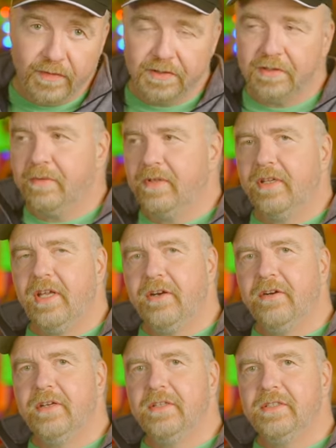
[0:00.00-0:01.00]
So when the
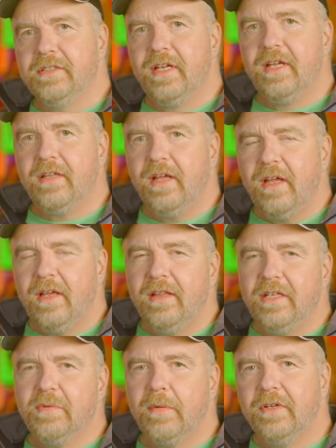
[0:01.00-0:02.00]
carry is set,
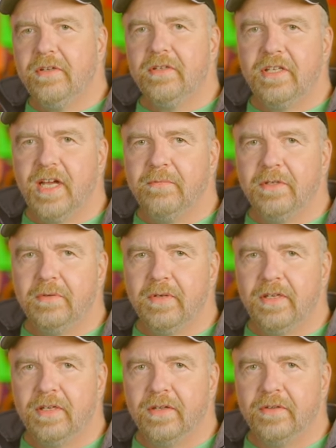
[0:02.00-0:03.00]
that's probably a good time to do
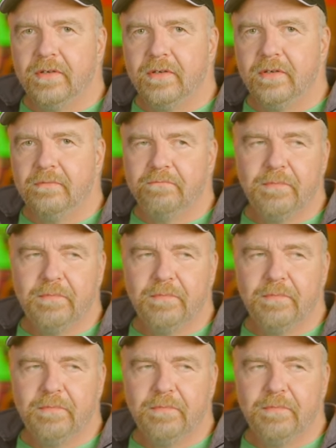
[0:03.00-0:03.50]
any other